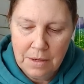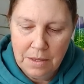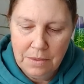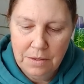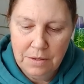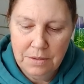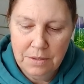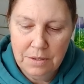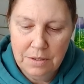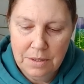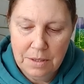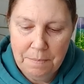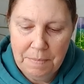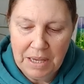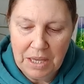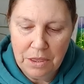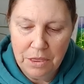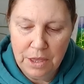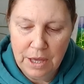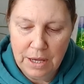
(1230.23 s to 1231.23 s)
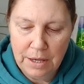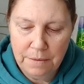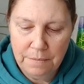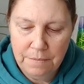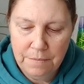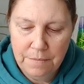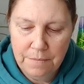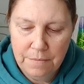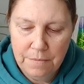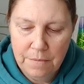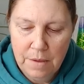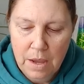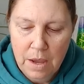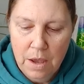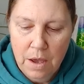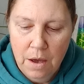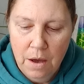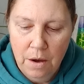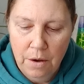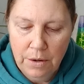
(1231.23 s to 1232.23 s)
This is the big thing.
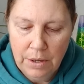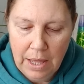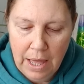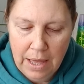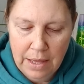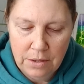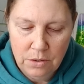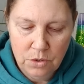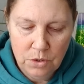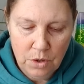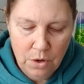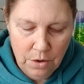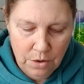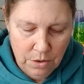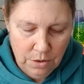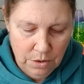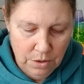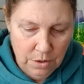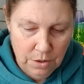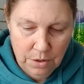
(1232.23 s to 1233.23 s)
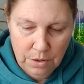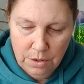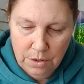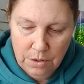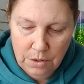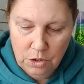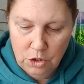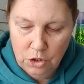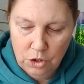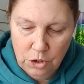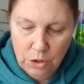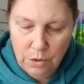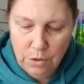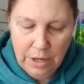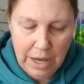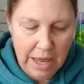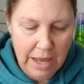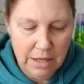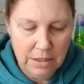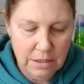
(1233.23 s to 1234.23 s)
Okay, so 2
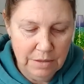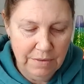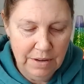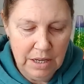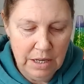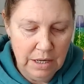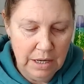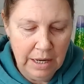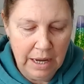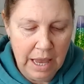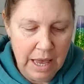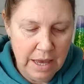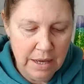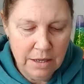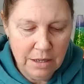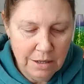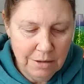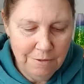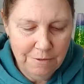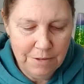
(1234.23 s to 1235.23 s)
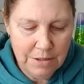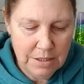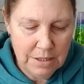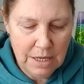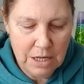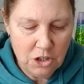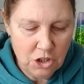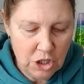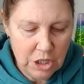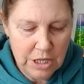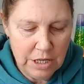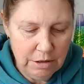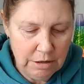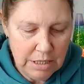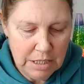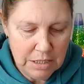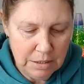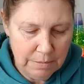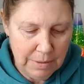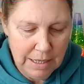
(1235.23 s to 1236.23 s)
cards for Inner Garden for
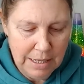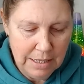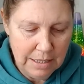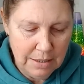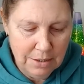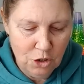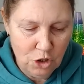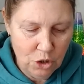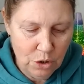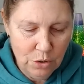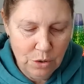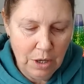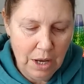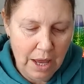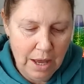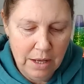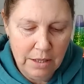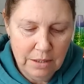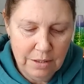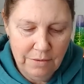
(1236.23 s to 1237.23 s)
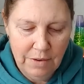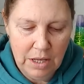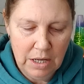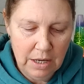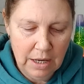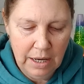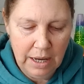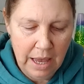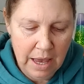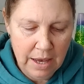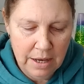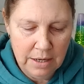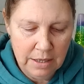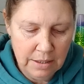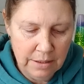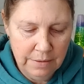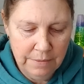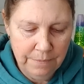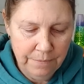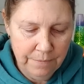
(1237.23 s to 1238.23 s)
Sagittarius, please. 2 cards for Inner
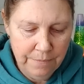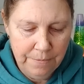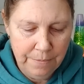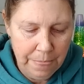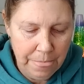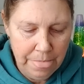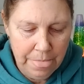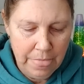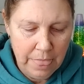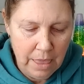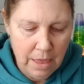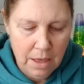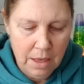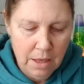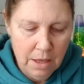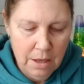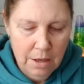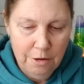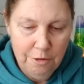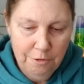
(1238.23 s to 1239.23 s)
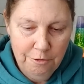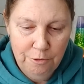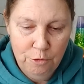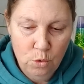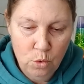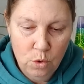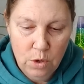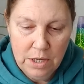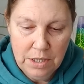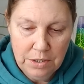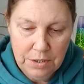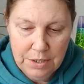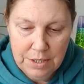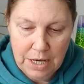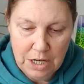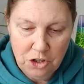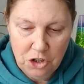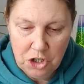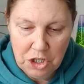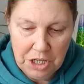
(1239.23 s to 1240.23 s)
Garden for
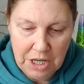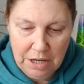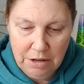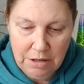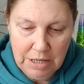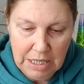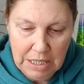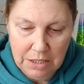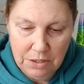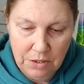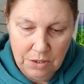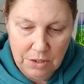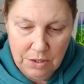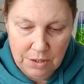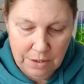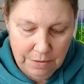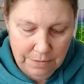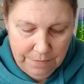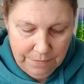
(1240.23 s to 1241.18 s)
Sagittarius.